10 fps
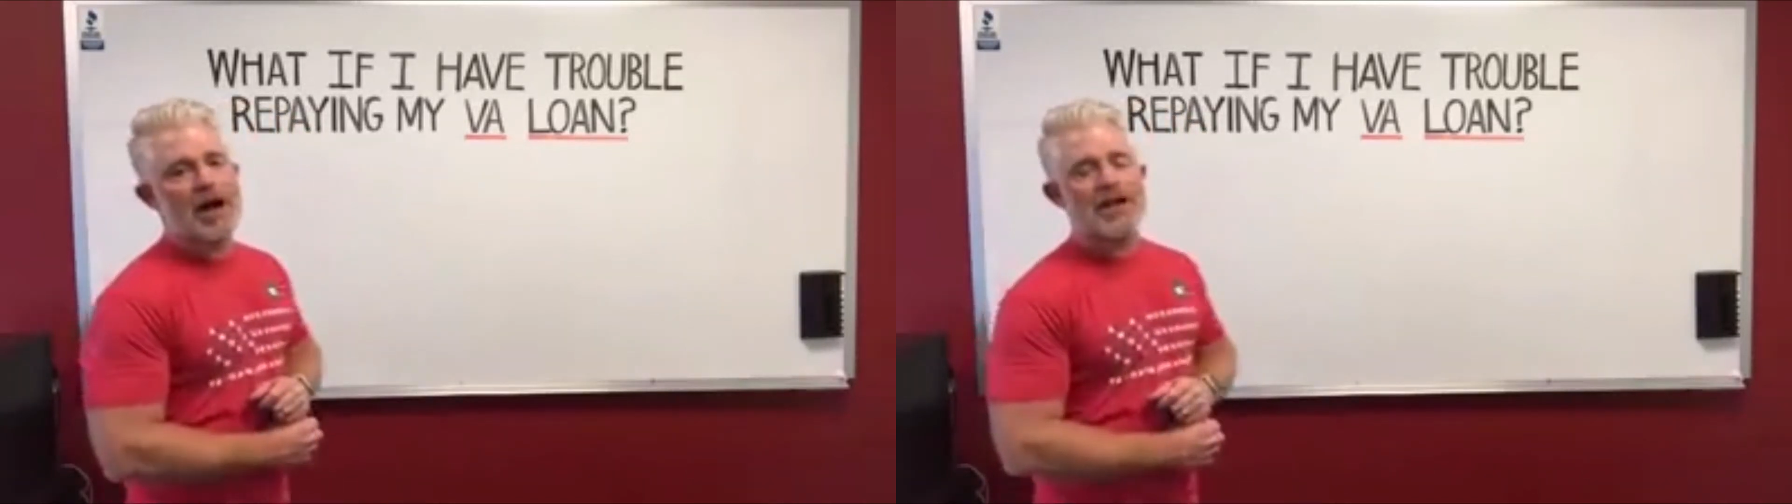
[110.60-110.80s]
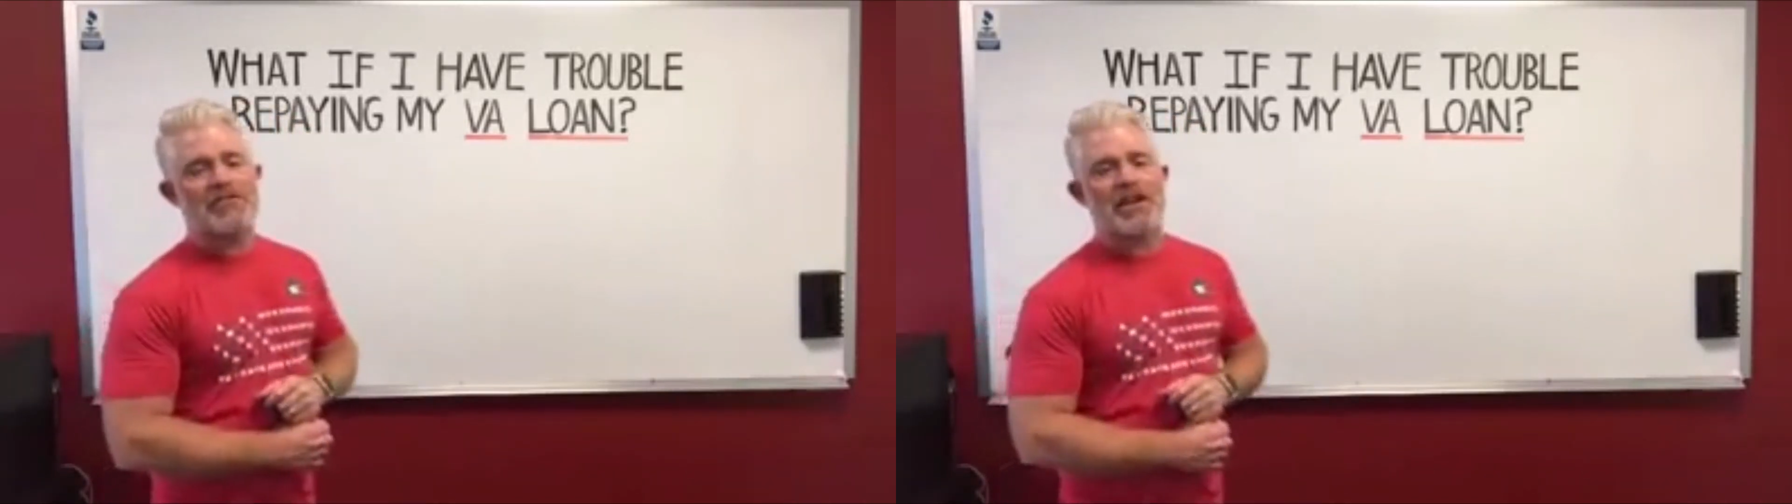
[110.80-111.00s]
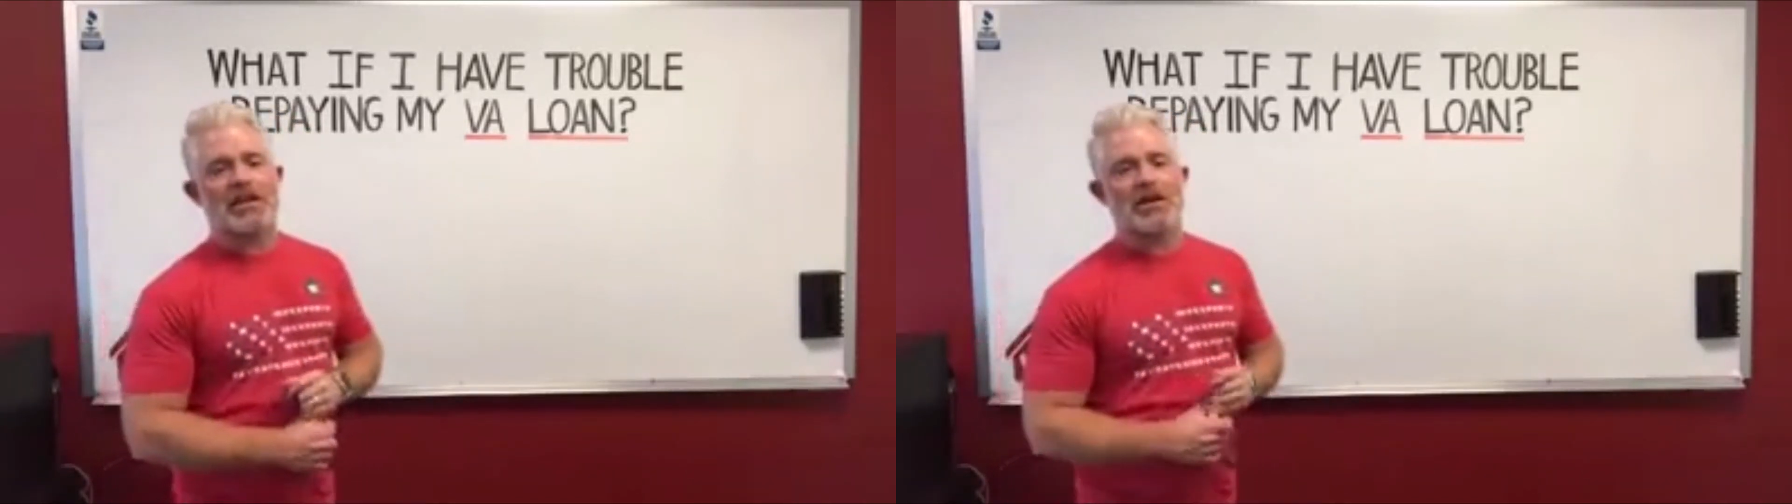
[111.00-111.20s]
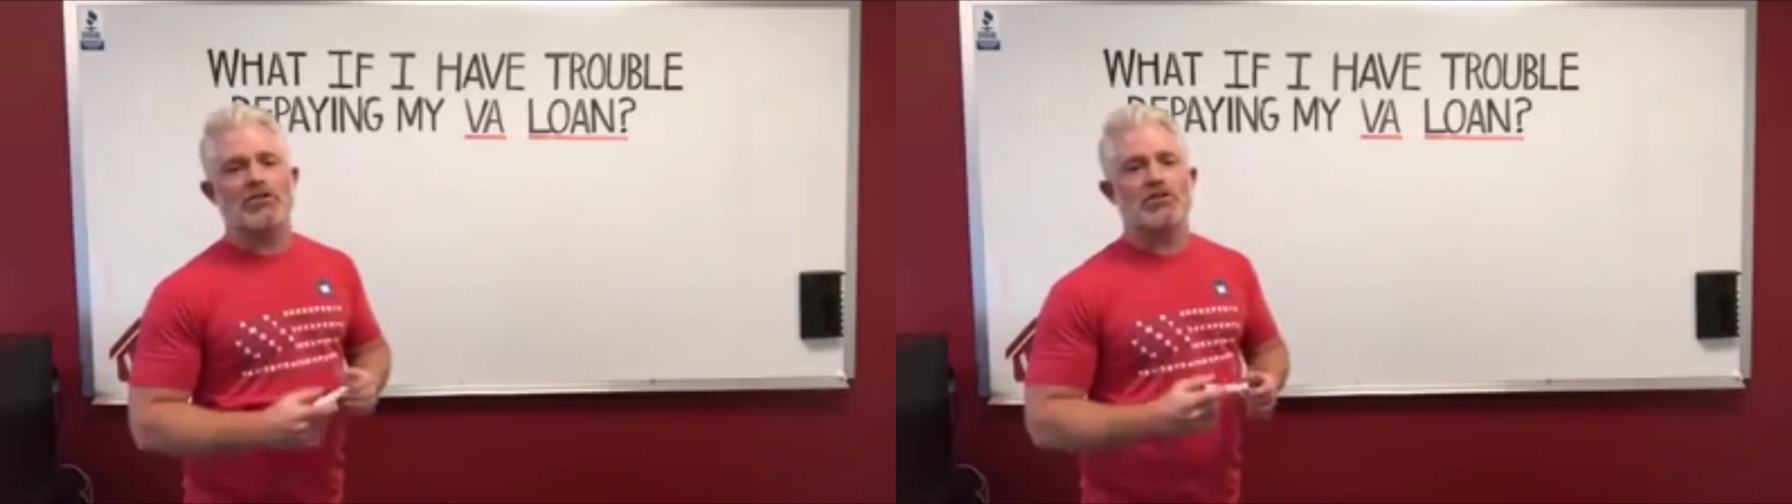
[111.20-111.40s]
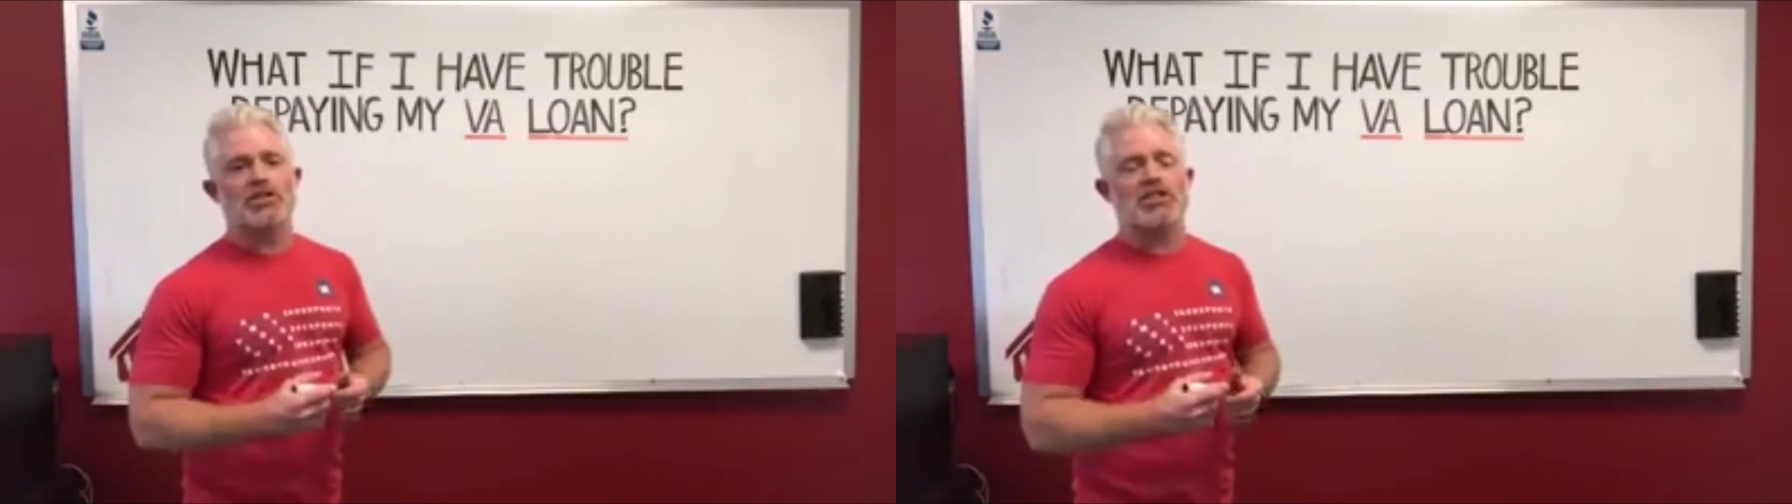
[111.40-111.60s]
my VA
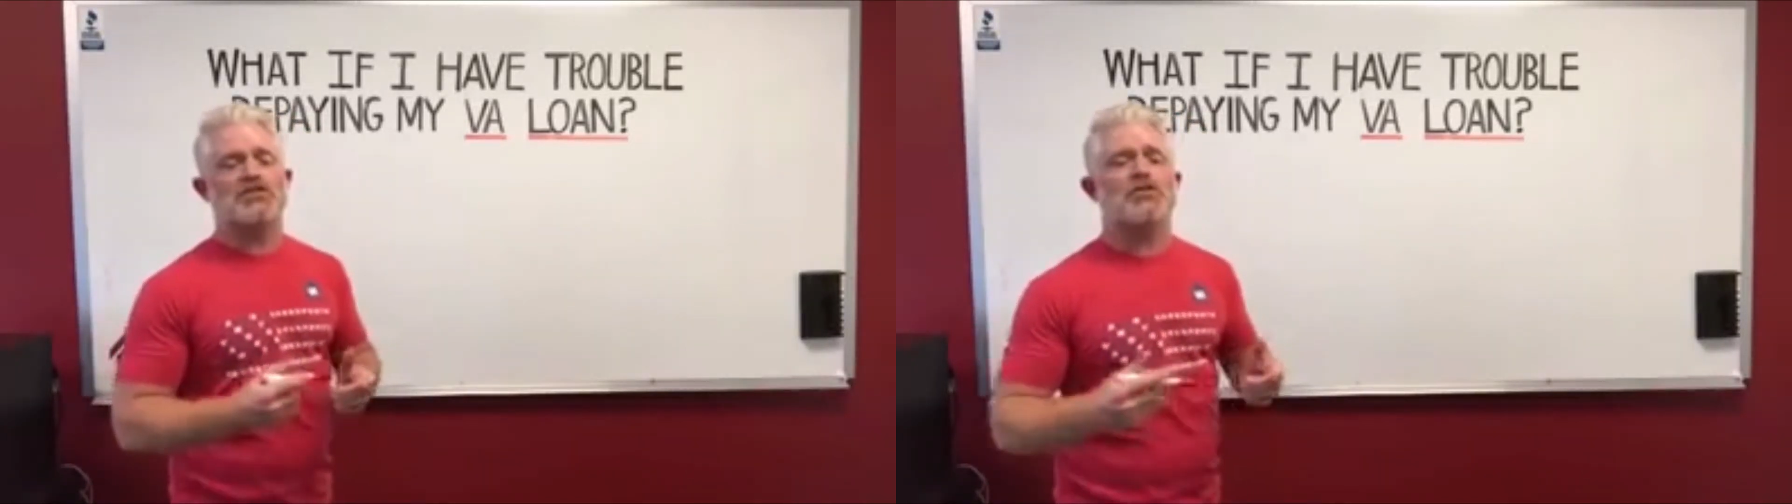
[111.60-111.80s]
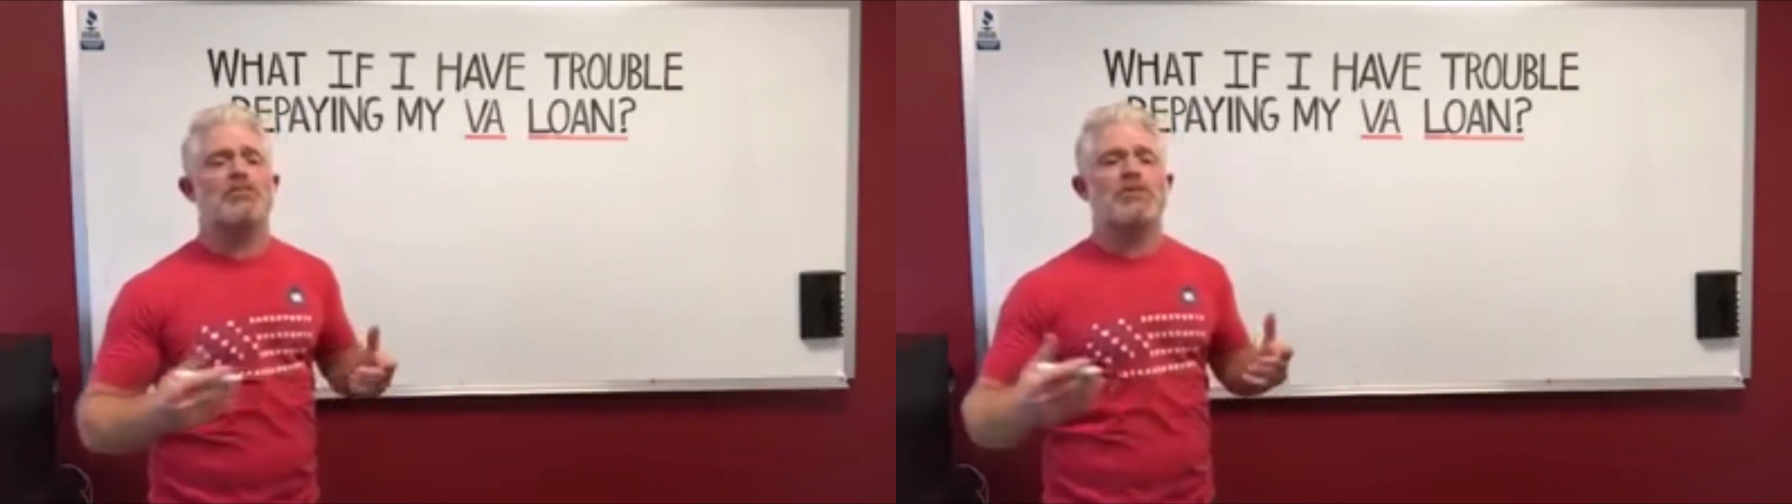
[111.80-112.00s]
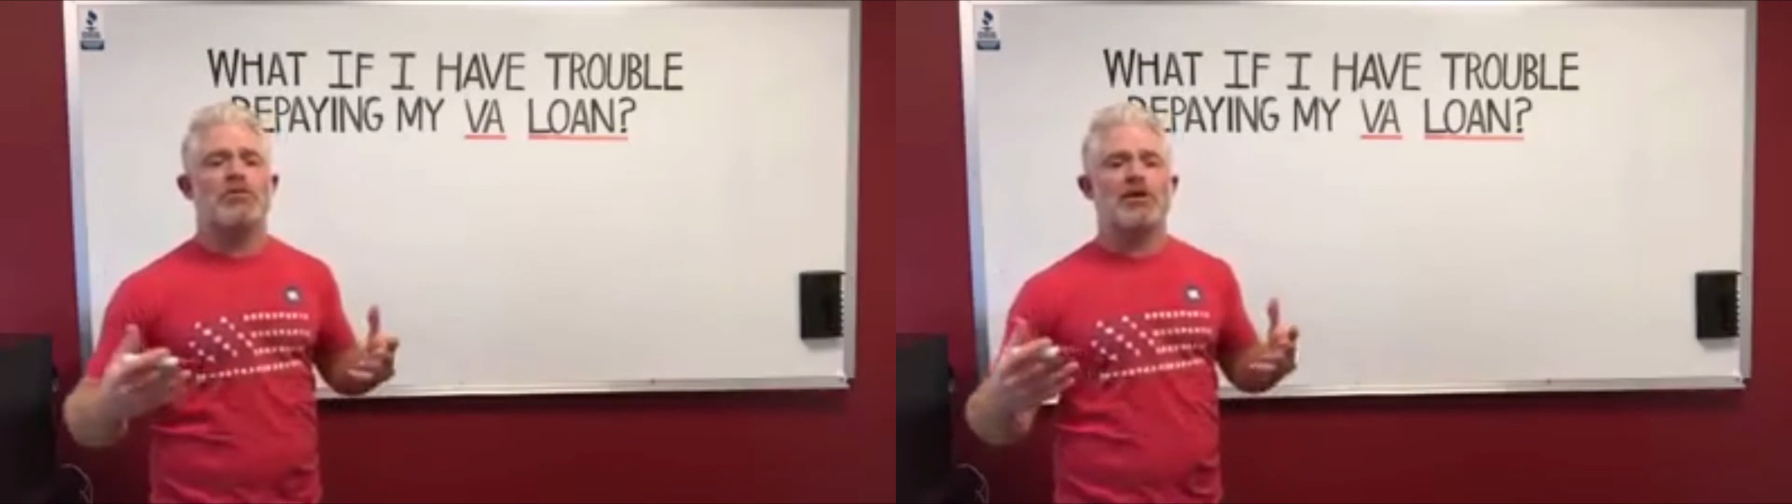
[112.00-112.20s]
loan? So this is for people